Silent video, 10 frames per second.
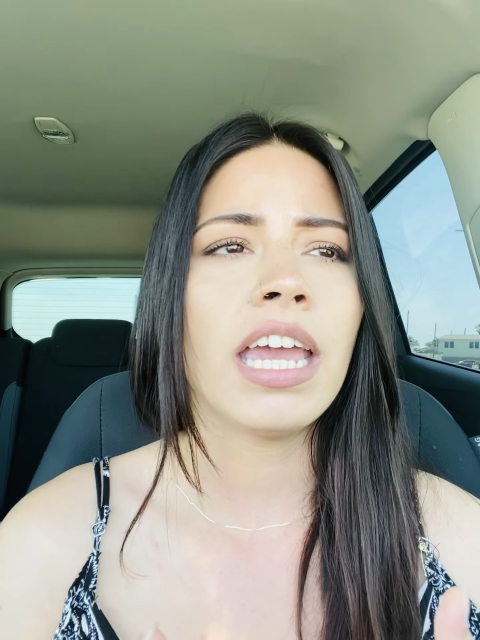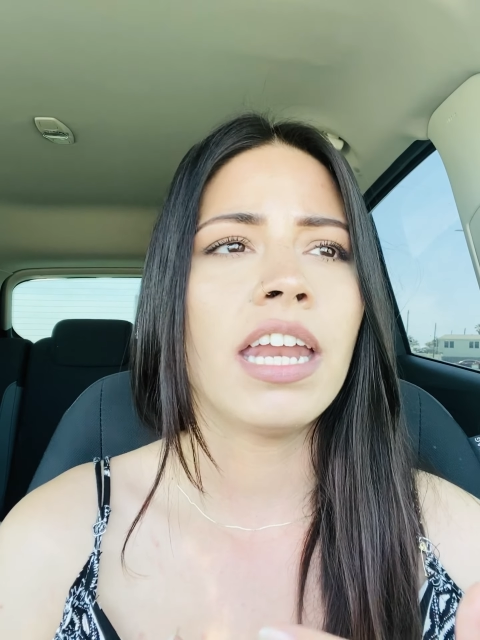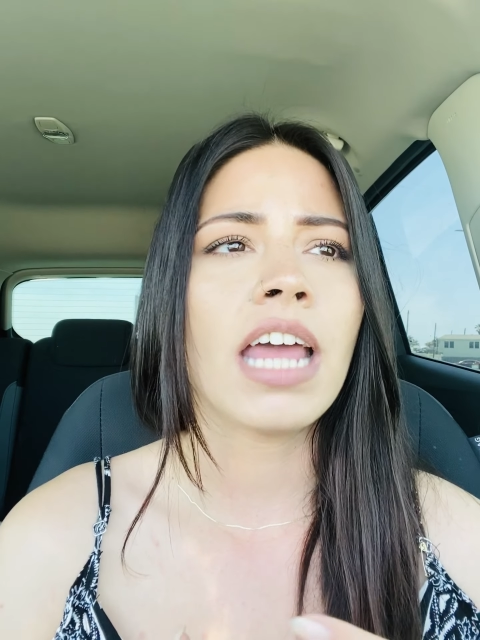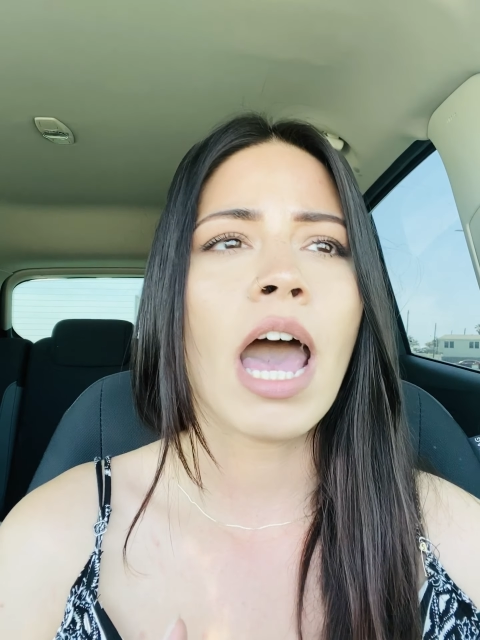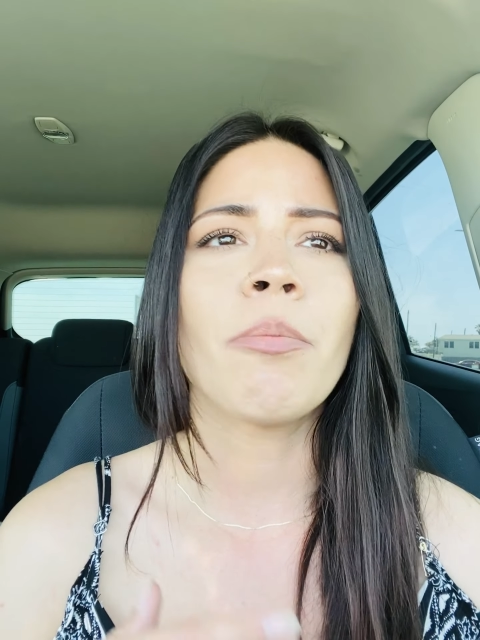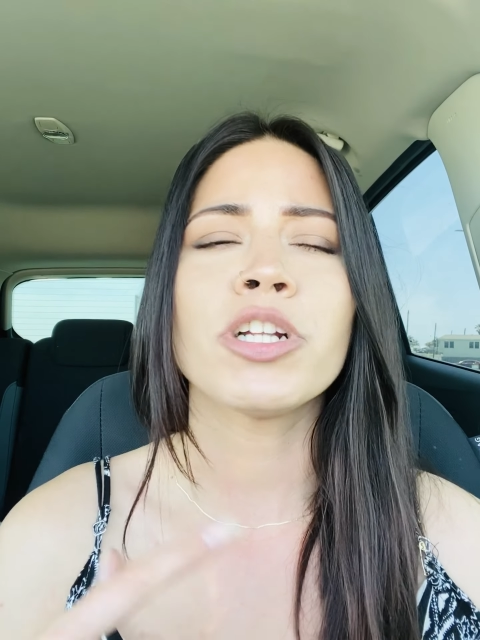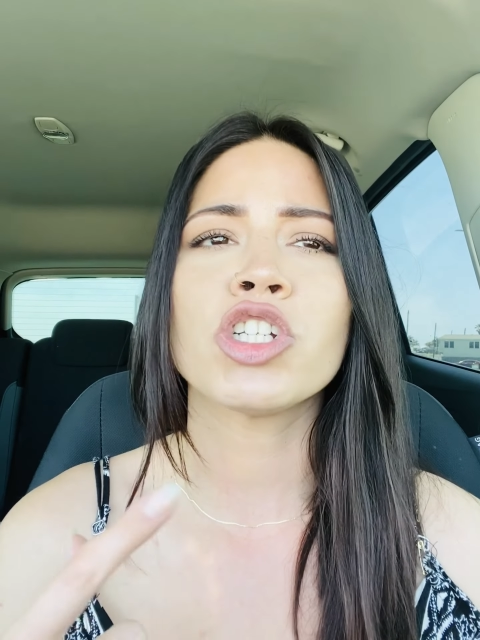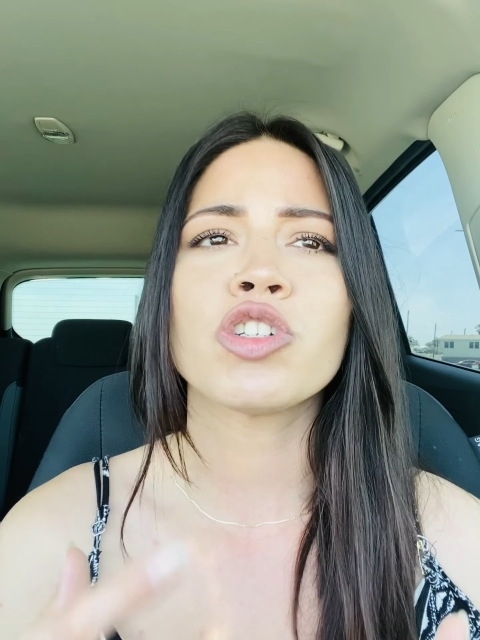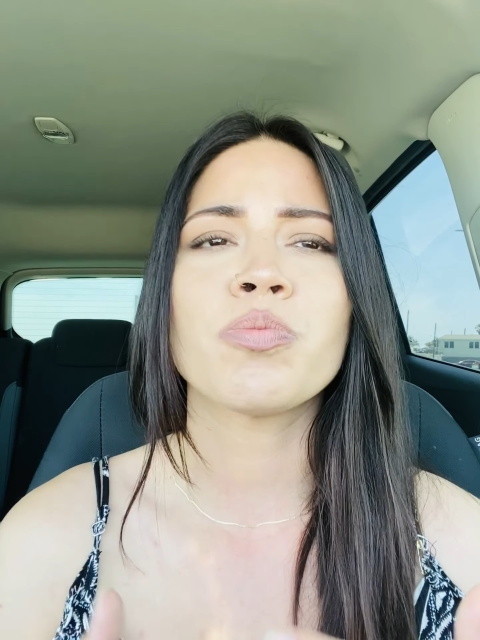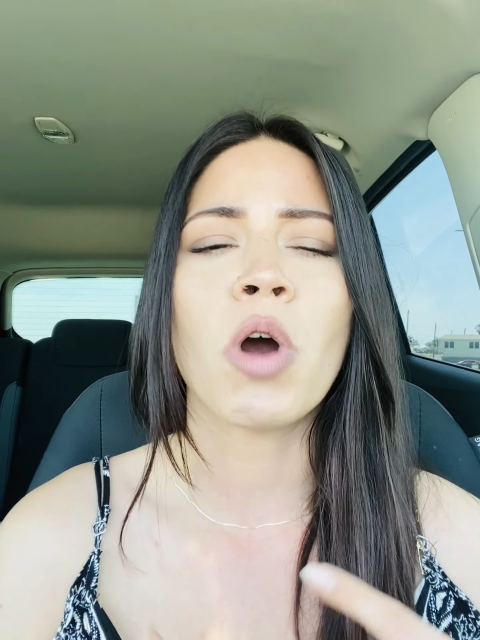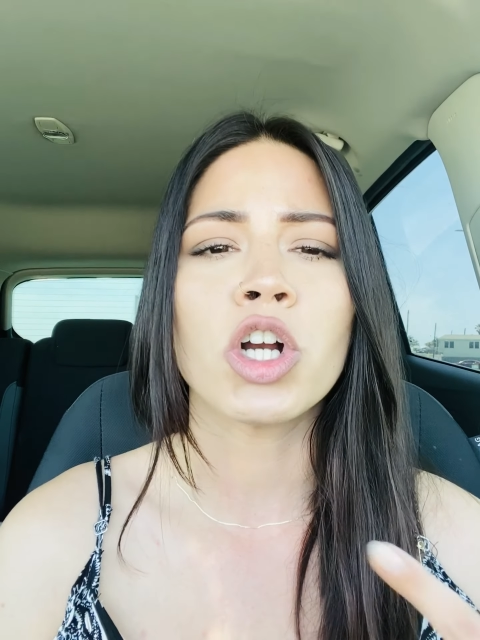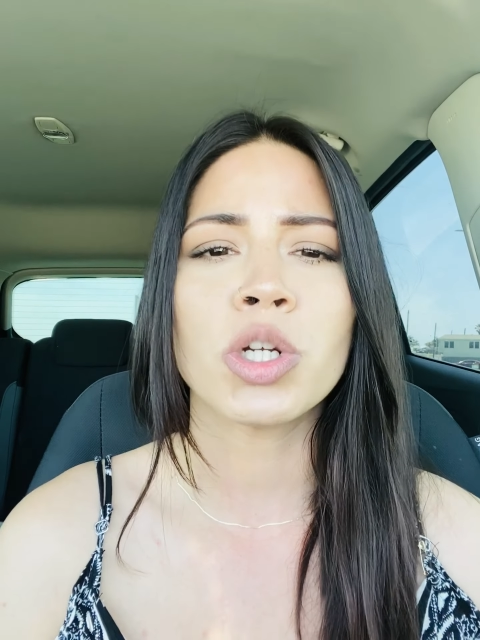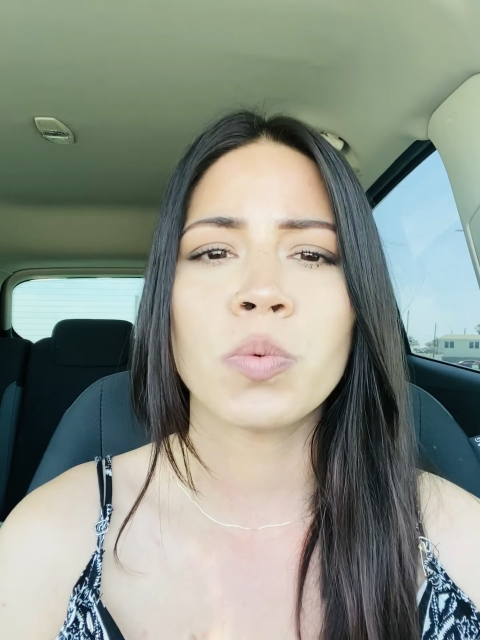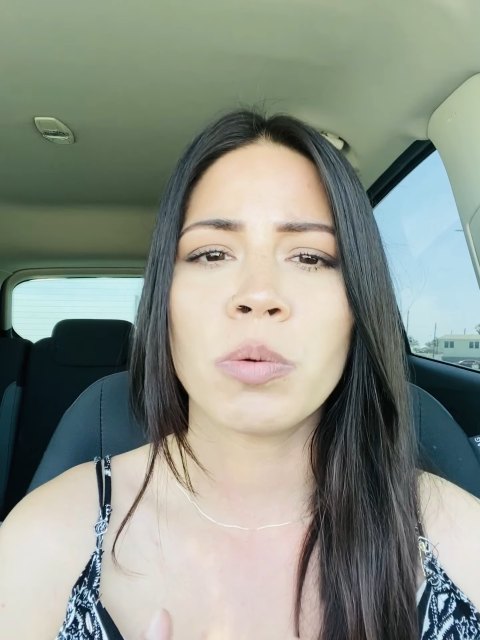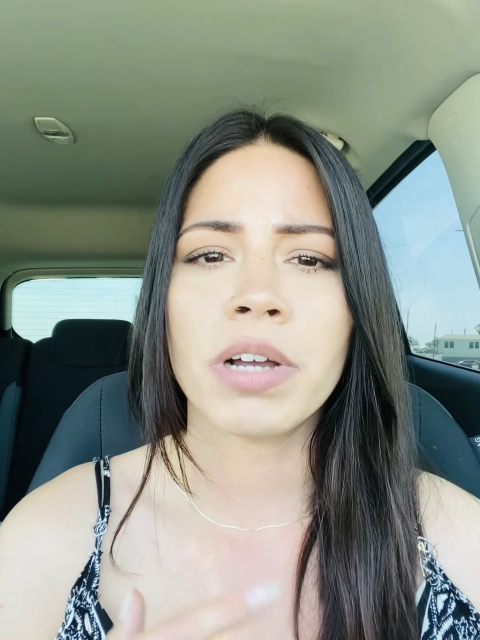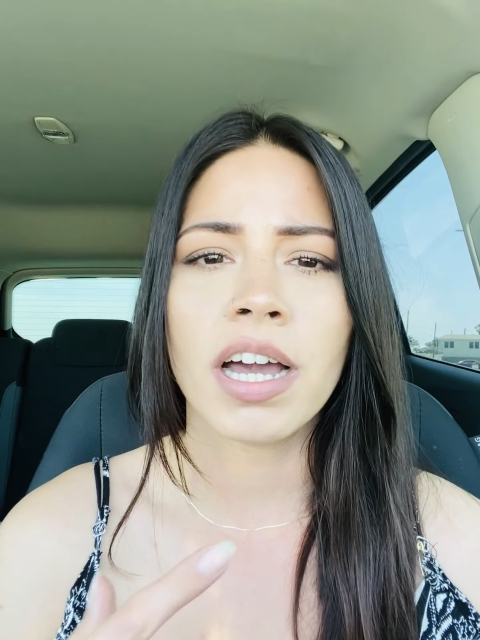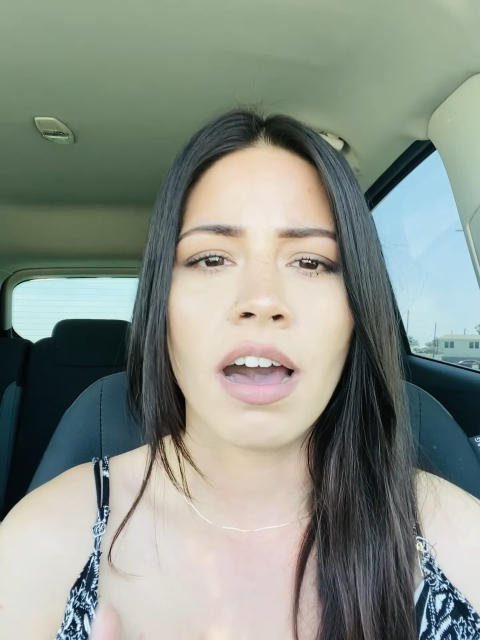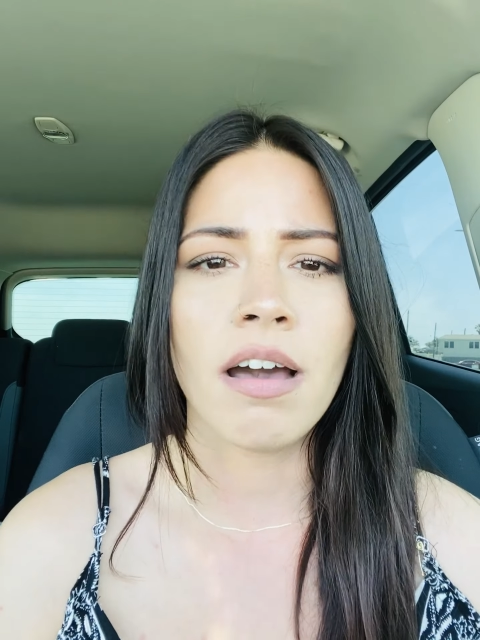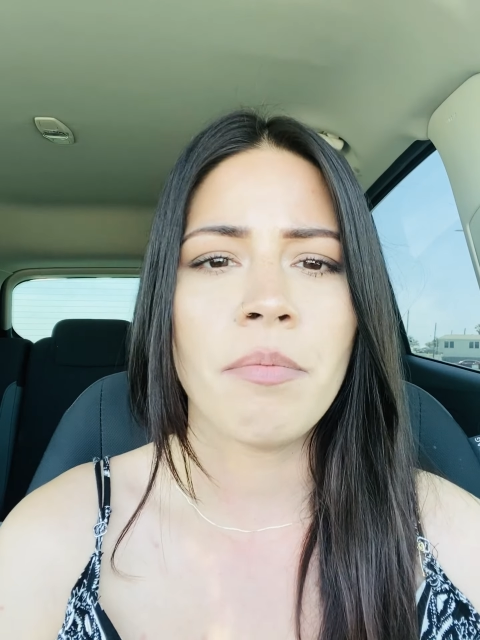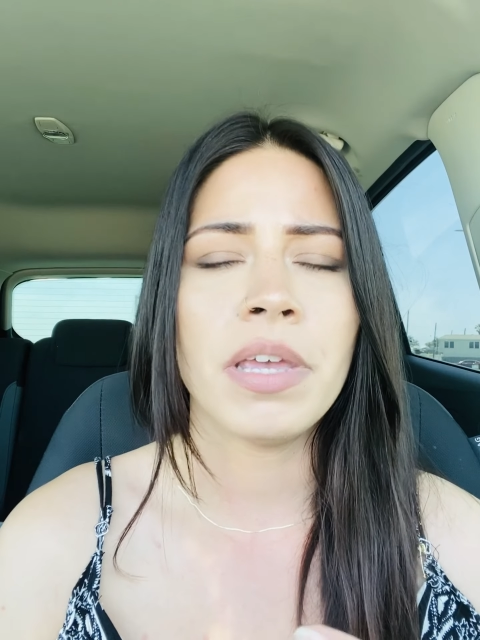and how much smarter we're
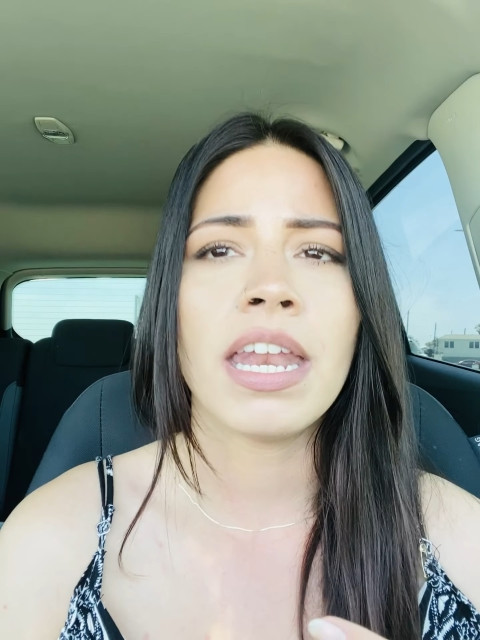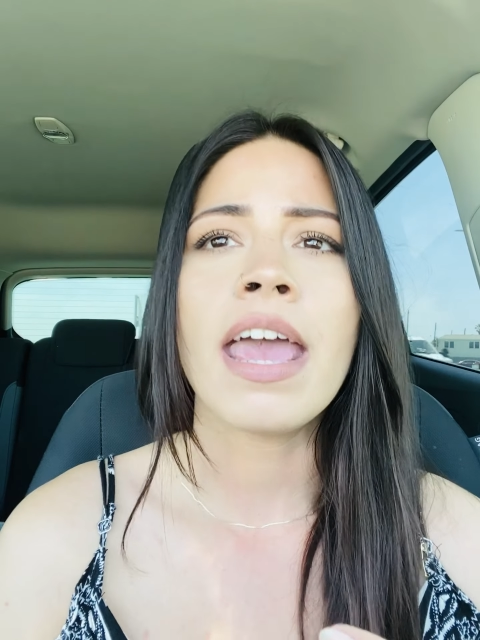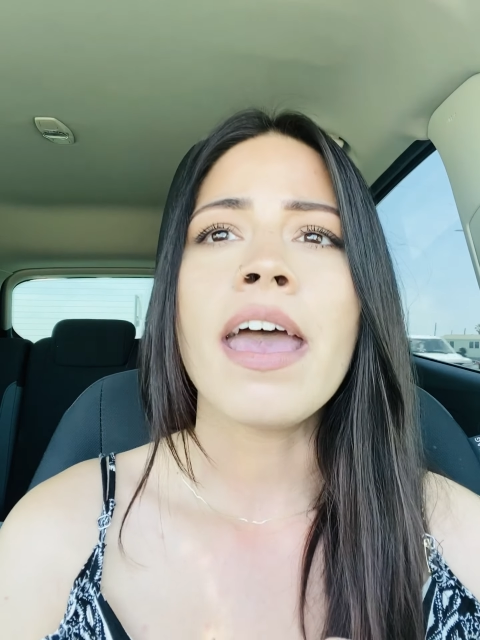become, and